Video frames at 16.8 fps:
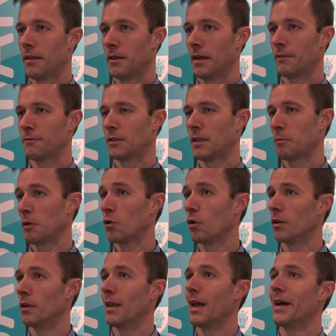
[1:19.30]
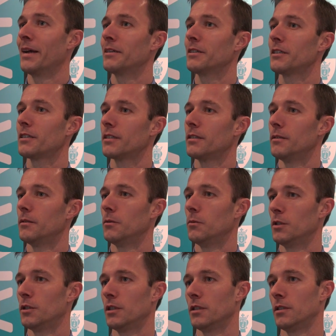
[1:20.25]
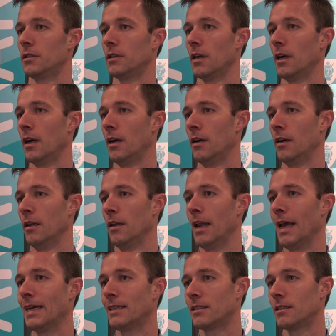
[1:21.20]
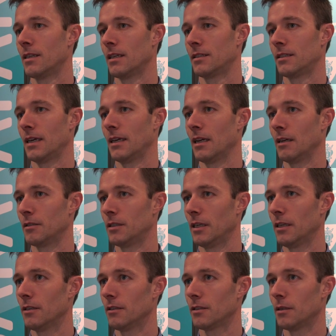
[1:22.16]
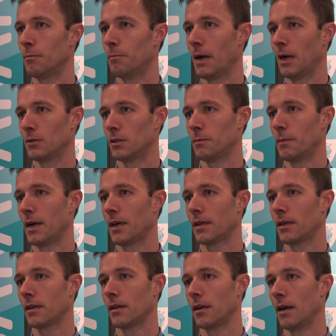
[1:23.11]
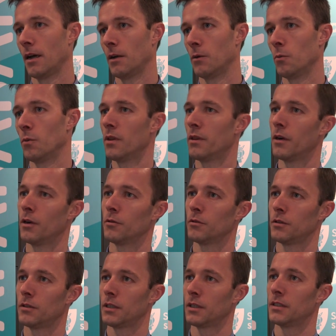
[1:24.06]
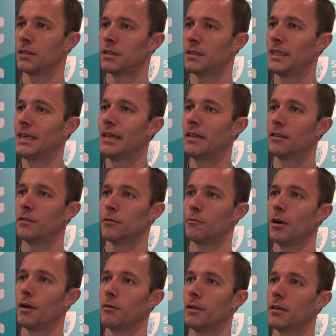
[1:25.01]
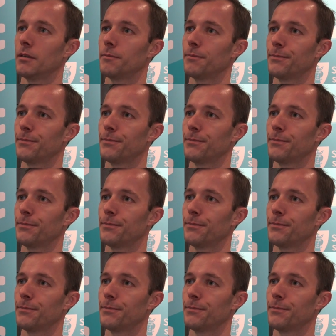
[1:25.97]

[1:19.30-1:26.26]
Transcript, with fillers: They have something called LIDARs, which is uh, a laser that sends out signals and bounce back, and with those you can see the surrounding.